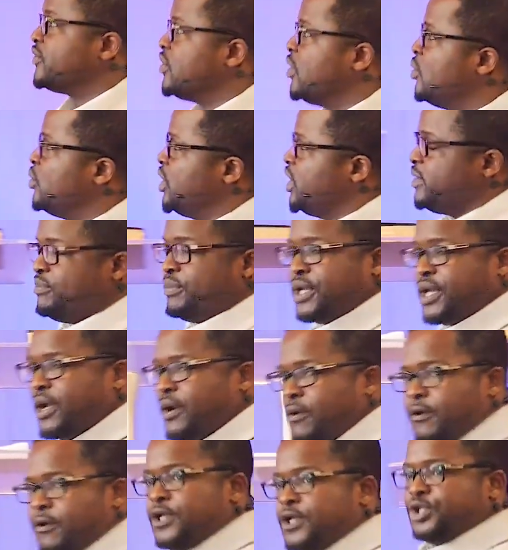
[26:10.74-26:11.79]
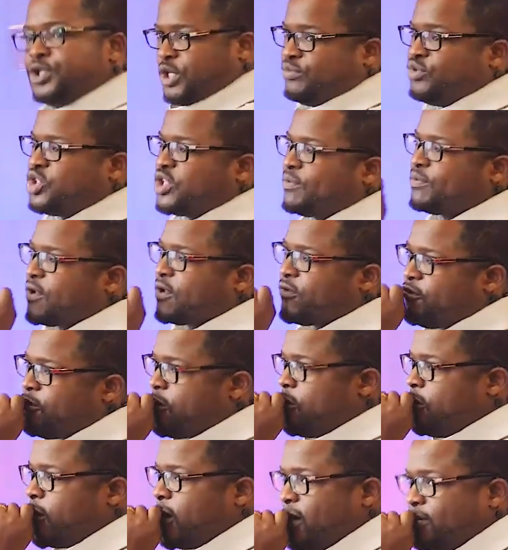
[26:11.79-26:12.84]
the Spirit of God will lead me now. James chapter
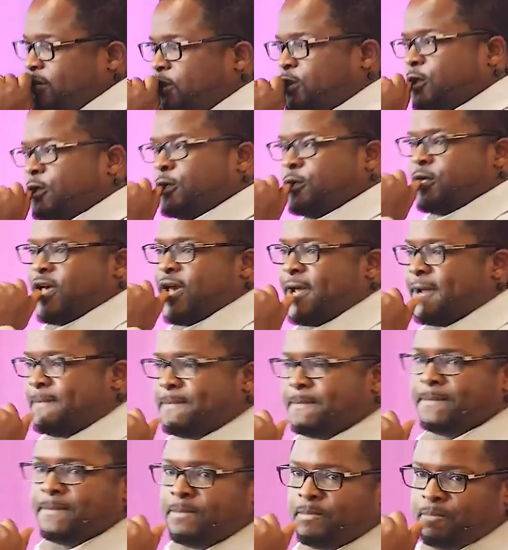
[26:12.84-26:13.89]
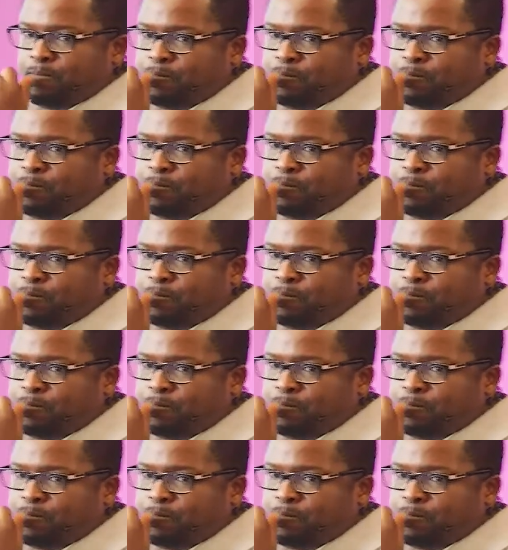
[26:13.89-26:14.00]
4. Let me show you there.